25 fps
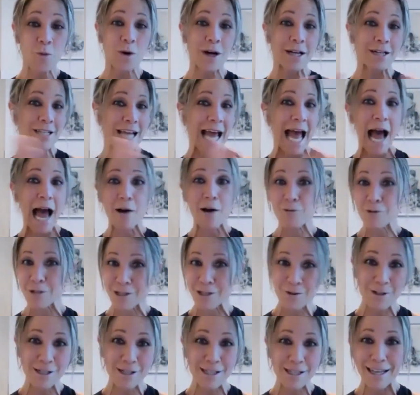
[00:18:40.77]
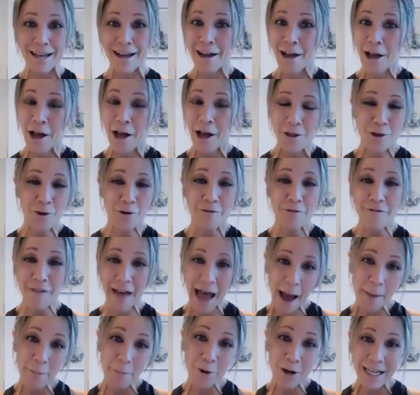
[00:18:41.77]
what houses they're
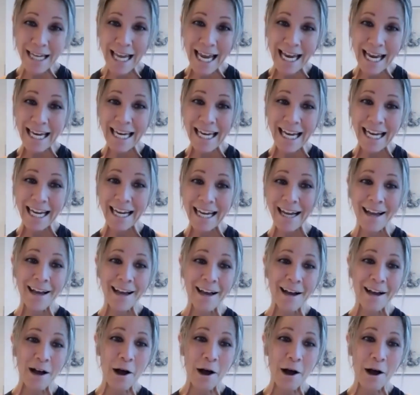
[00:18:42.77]
fabricating